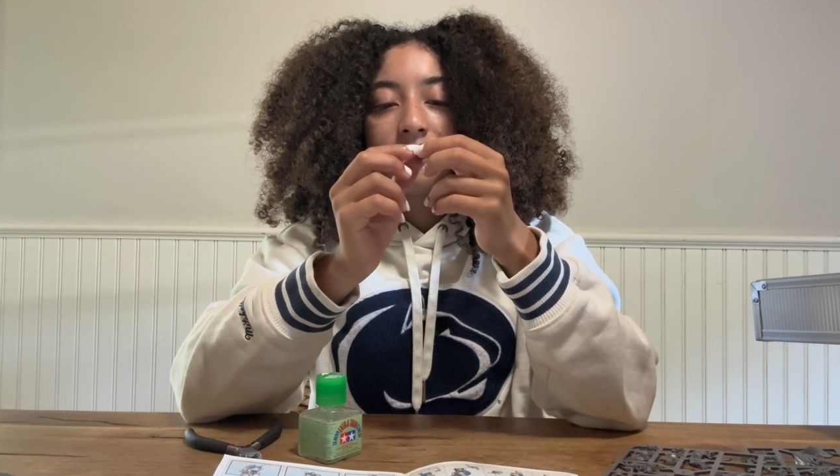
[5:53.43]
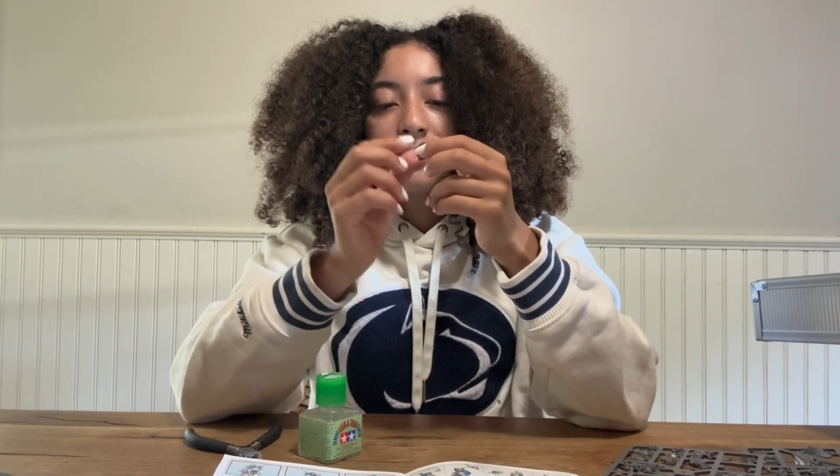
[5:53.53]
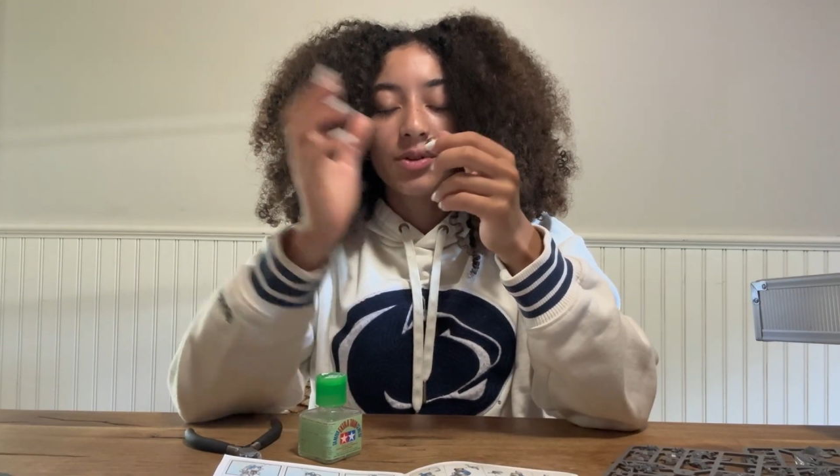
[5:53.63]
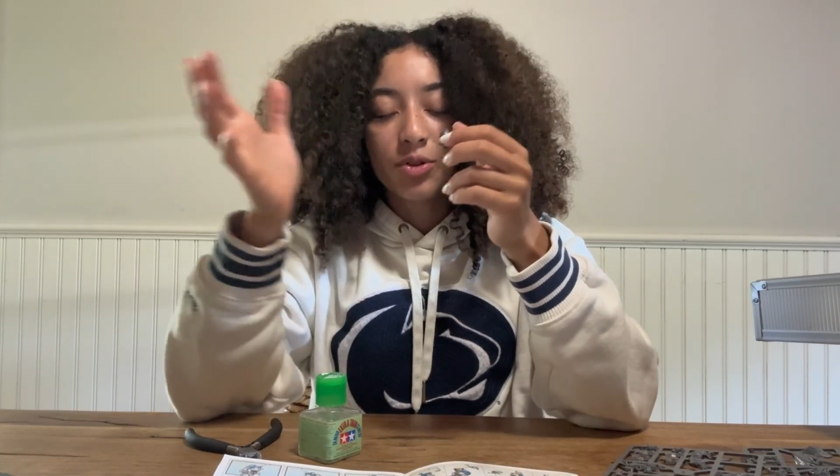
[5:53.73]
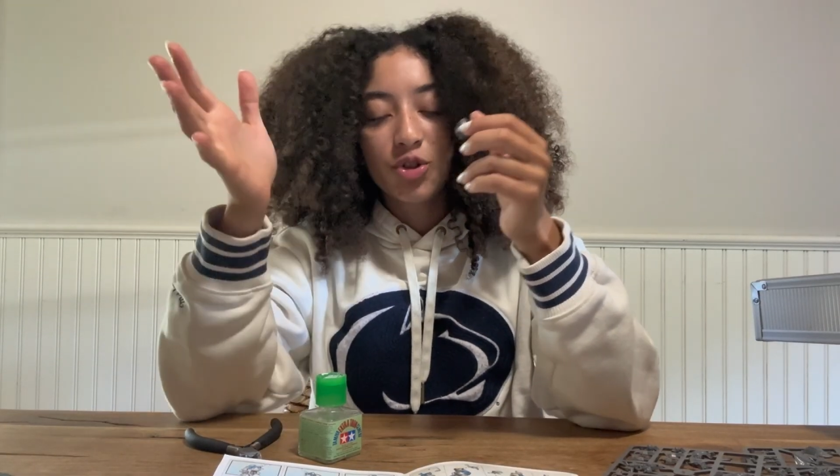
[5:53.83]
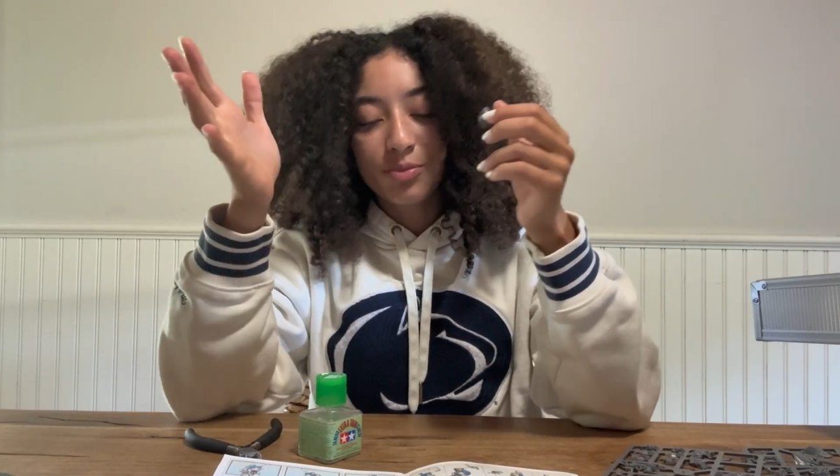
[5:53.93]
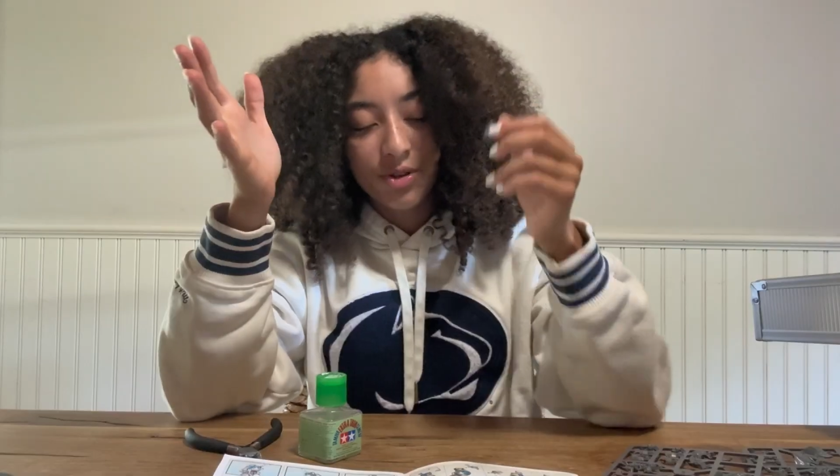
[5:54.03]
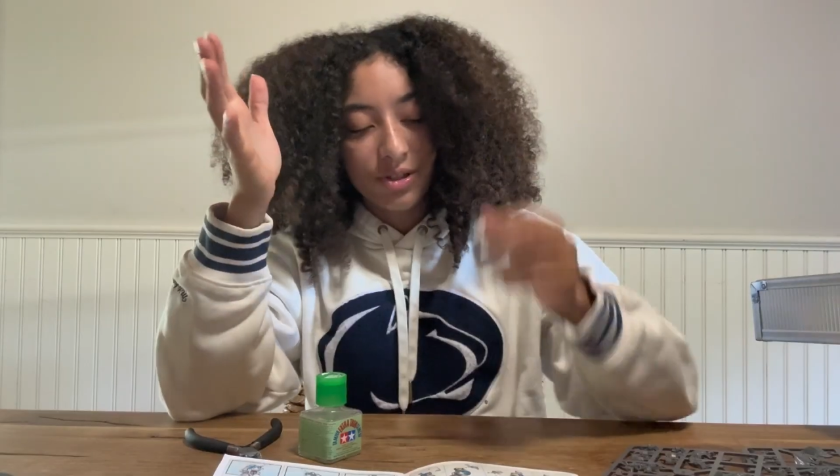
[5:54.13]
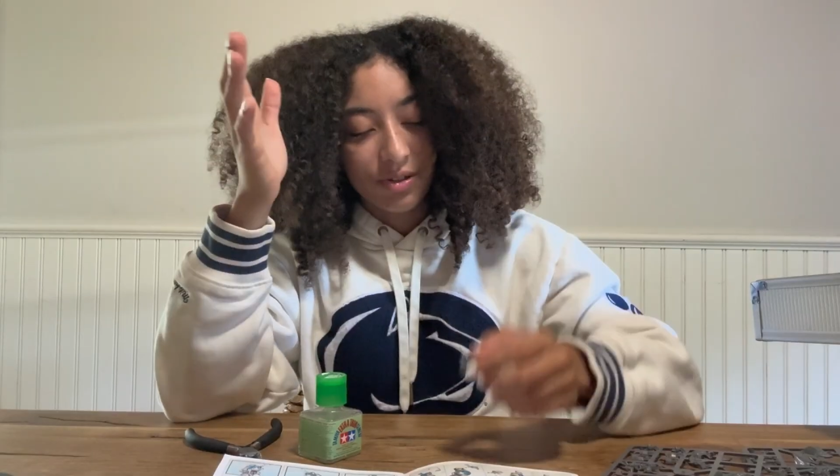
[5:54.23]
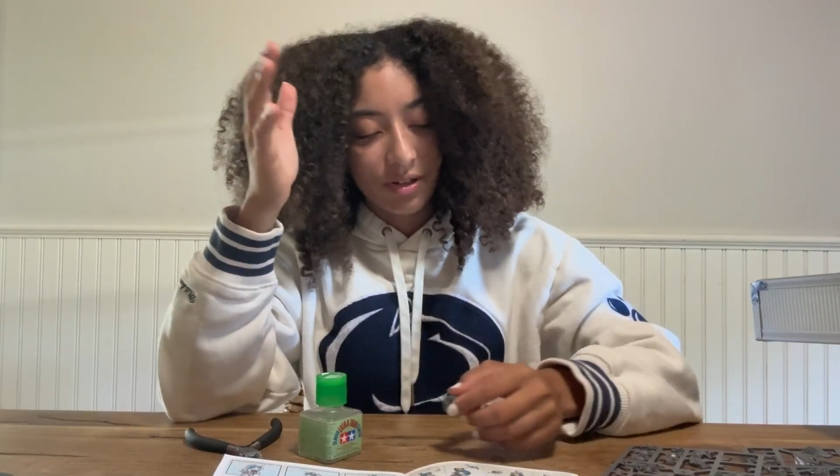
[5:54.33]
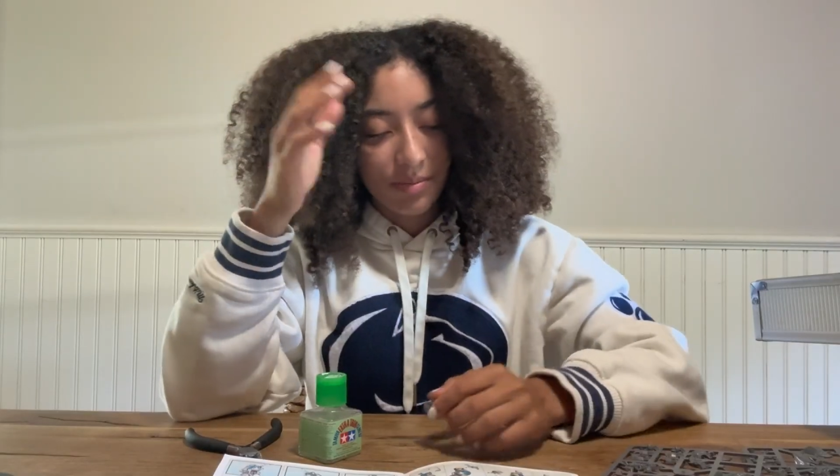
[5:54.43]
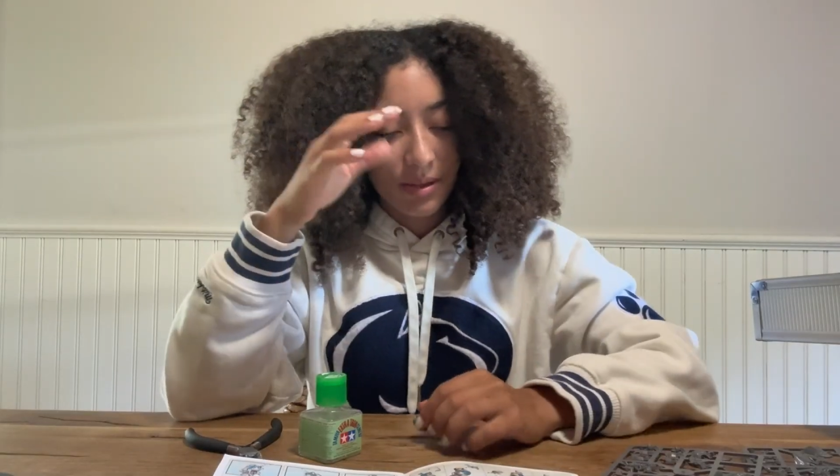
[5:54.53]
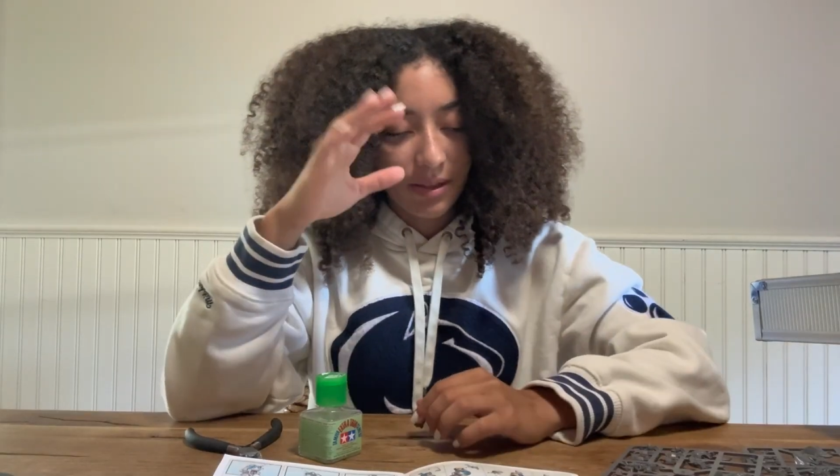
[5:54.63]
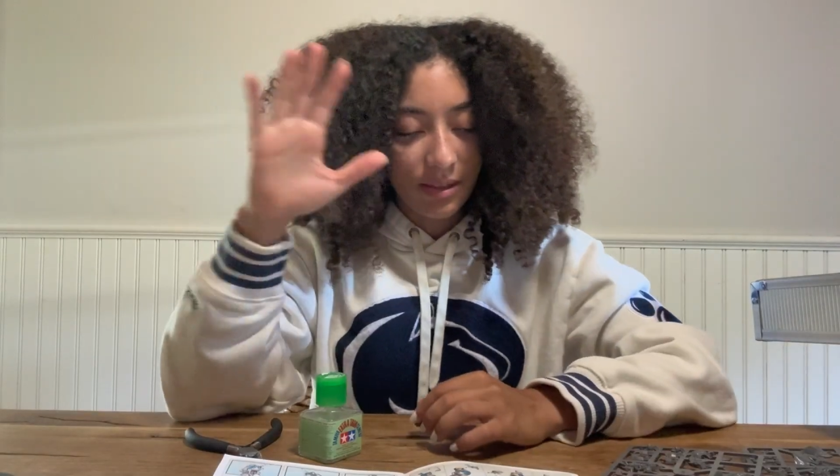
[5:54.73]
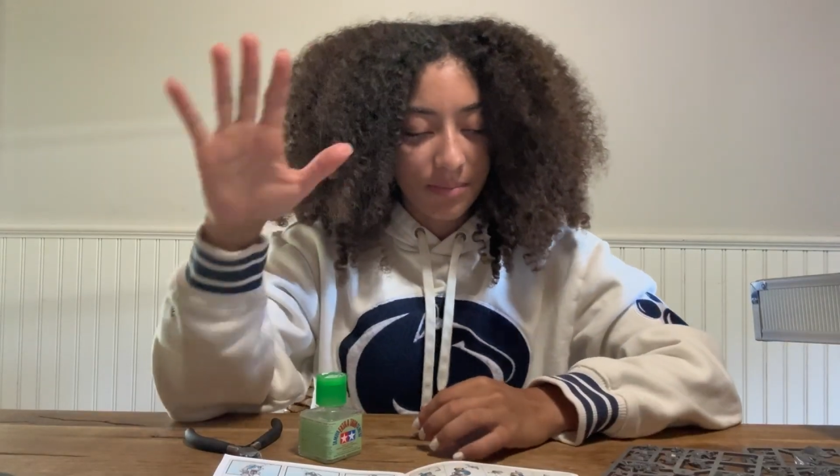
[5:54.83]
your Ultramarines are gonna
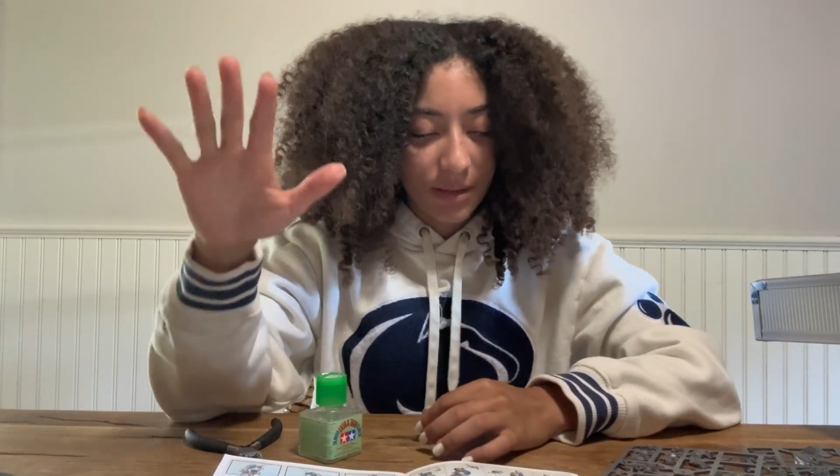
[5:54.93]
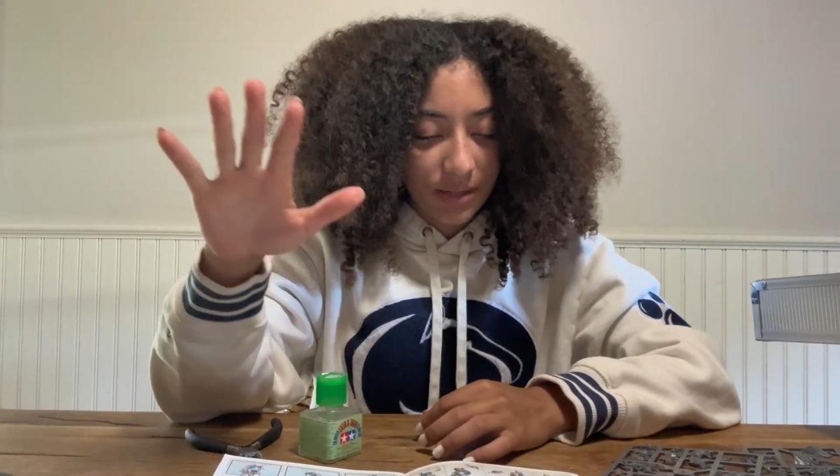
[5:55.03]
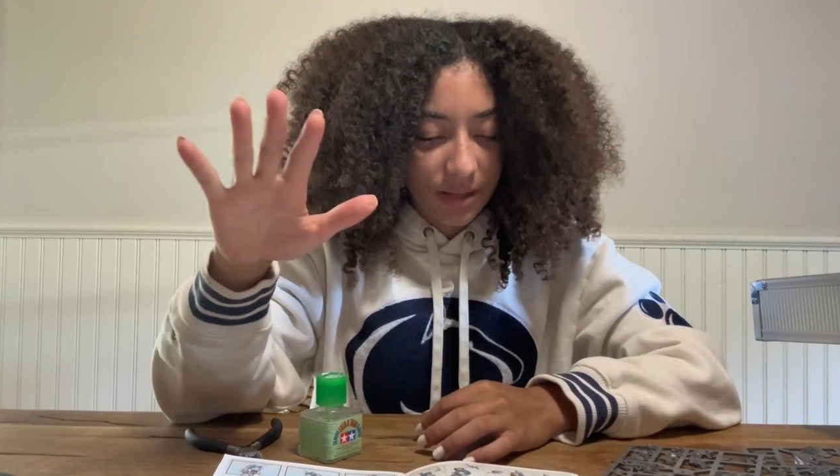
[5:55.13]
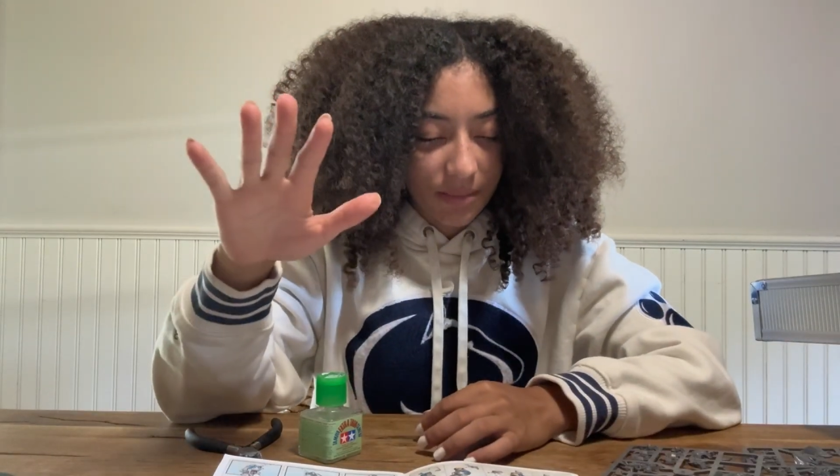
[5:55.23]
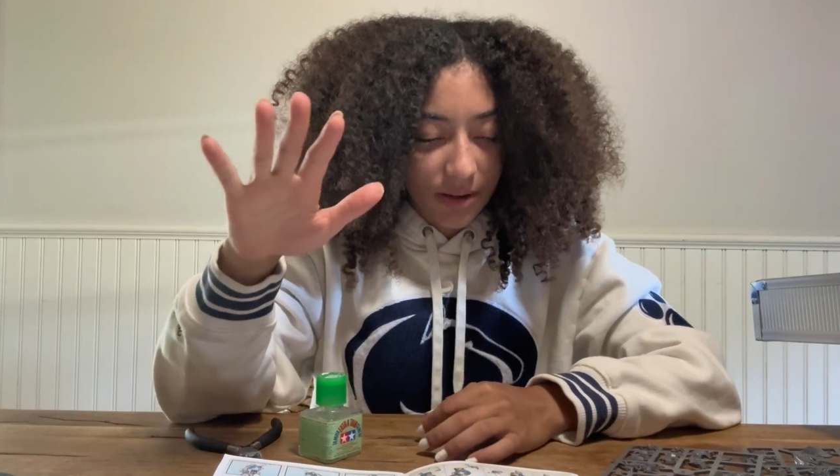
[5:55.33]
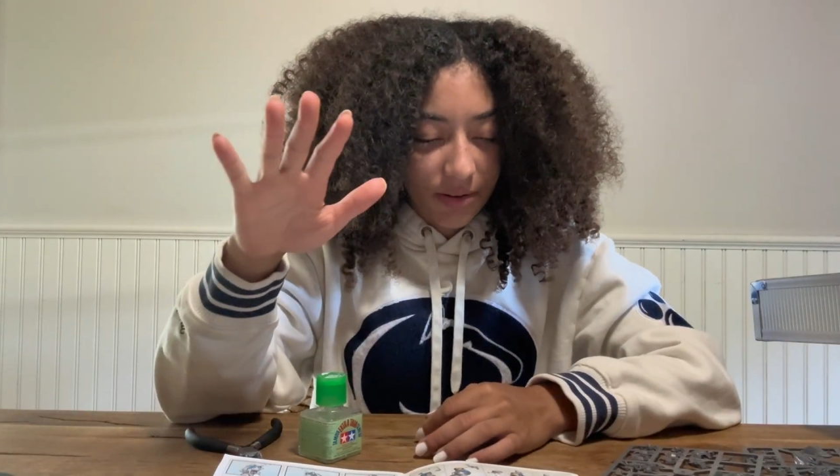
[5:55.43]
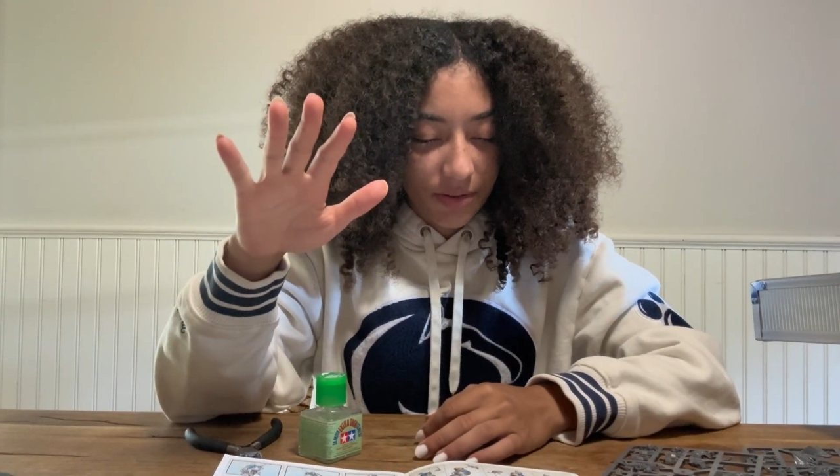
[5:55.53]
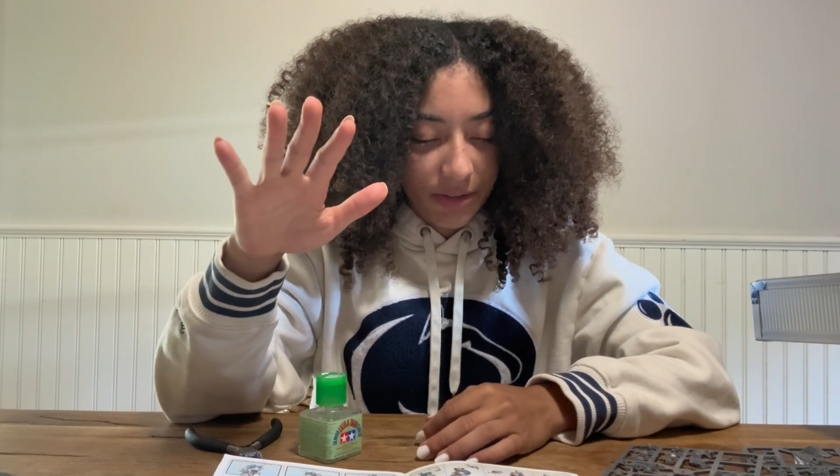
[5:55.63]
be like the basic model.